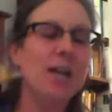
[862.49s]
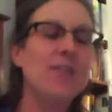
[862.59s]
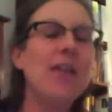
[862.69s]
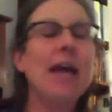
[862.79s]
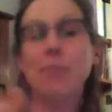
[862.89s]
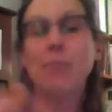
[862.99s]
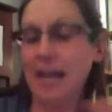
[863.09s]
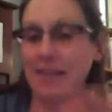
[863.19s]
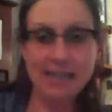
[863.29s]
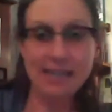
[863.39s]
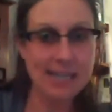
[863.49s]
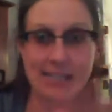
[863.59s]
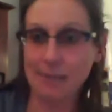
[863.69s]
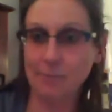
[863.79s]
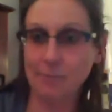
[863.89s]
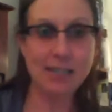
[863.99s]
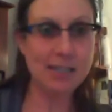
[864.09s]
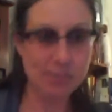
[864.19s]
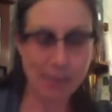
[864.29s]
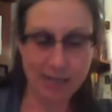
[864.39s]
They applied that test simply to
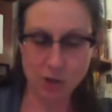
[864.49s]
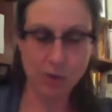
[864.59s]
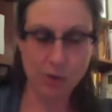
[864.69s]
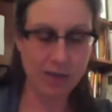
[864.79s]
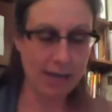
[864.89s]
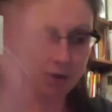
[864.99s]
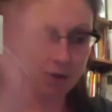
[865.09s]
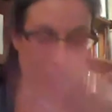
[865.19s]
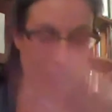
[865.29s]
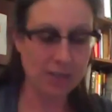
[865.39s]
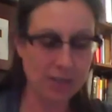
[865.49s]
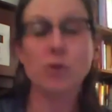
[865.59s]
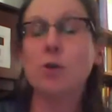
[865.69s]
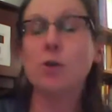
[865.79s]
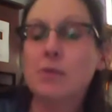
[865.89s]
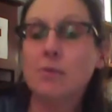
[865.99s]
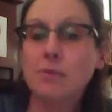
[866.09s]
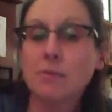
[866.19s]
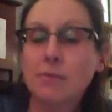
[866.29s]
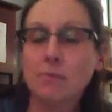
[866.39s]
just make sure that, okay, these groups,
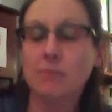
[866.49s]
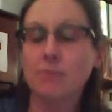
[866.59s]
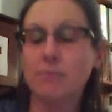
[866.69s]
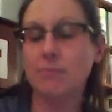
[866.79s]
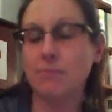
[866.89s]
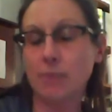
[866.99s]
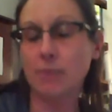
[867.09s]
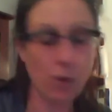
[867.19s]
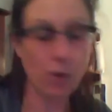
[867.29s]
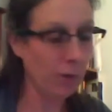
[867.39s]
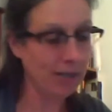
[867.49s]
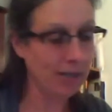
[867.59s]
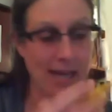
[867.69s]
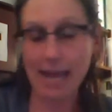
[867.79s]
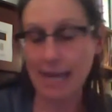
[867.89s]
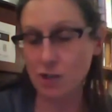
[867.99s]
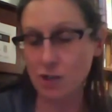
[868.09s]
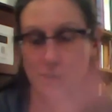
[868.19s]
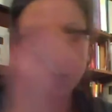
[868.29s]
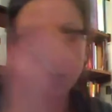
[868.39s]
according to
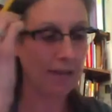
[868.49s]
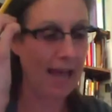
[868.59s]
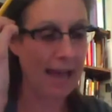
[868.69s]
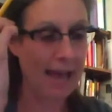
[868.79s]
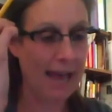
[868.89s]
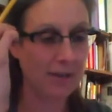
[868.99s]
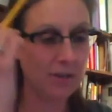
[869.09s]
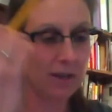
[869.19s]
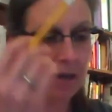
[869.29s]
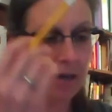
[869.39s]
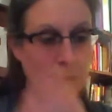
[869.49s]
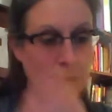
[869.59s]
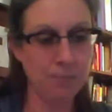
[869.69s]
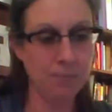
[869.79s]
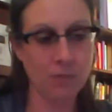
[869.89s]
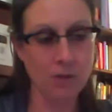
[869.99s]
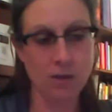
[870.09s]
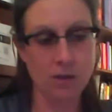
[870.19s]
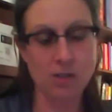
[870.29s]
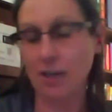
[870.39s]
age and
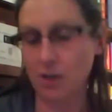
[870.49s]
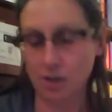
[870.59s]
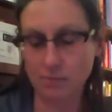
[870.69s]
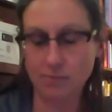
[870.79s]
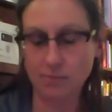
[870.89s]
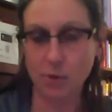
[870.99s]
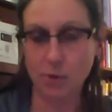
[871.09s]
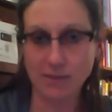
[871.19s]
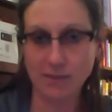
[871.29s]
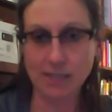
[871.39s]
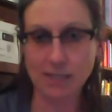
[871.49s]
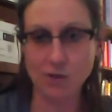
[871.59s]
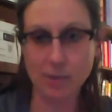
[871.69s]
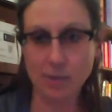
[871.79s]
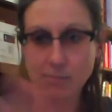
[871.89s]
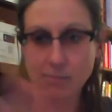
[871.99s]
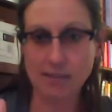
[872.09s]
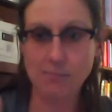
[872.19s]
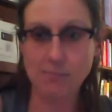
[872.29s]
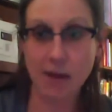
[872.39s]
gender, were evenly distributed.
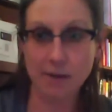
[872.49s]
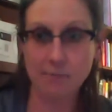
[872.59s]
Yes, fine.